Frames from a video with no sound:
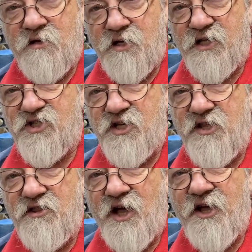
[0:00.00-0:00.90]
It's
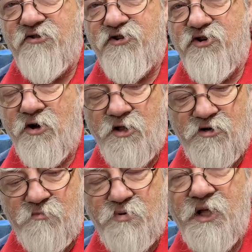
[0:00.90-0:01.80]
in the
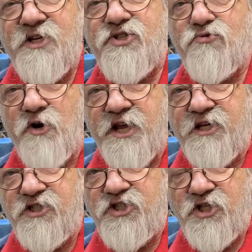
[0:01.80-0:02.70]
$100 plus
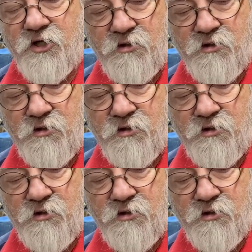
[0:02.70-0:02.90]
range.